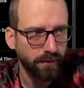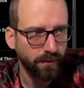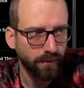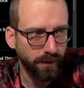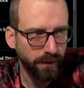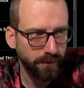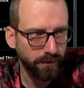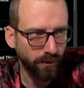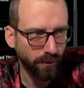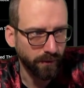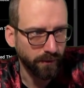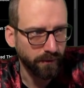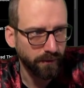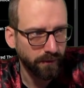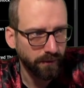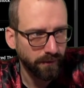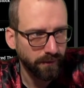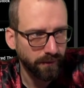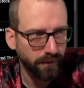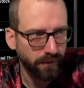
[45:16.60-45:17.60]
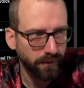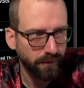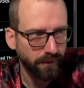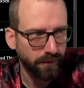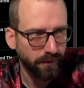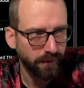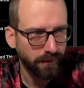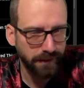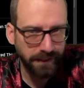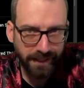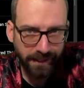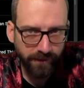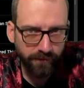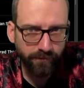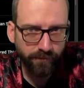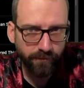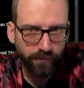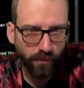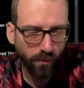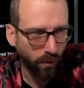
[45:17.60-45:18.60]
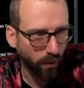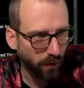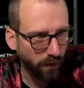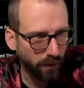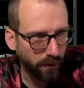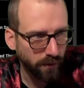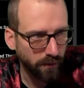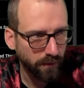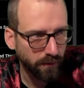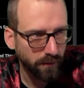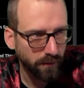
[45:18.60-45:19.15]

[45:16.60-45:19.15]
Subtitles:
what are you doing? Leave or